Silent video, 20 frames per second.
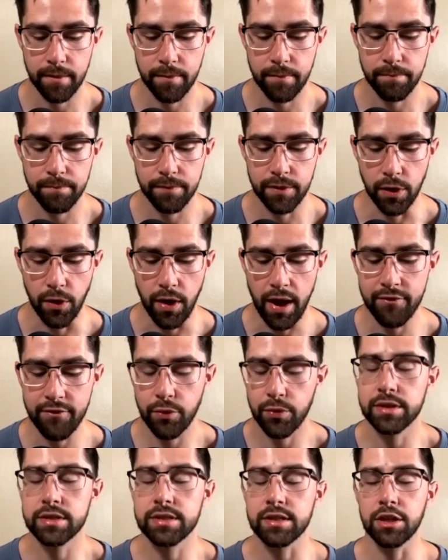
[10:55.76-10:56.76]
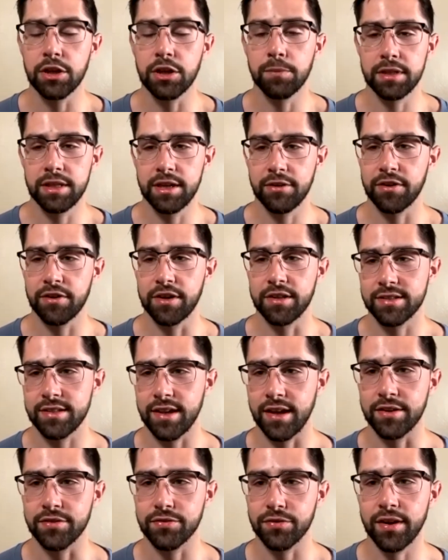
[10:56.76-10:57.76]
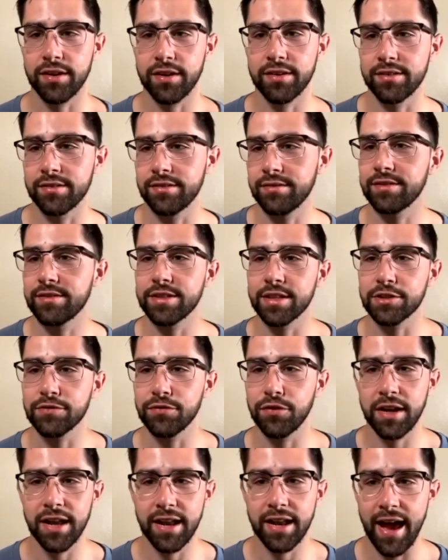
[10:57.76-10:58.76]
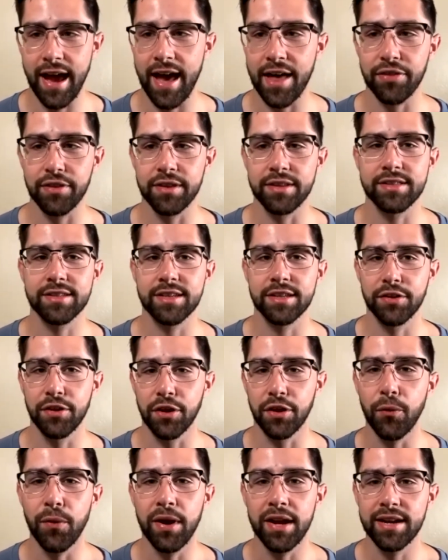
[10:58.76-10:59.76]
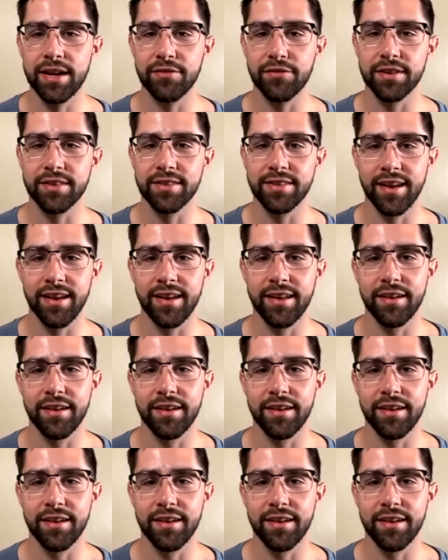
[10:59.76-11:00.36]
you know, everyone's a little bit different in size, right? A 6'8" athlete is going to look way different than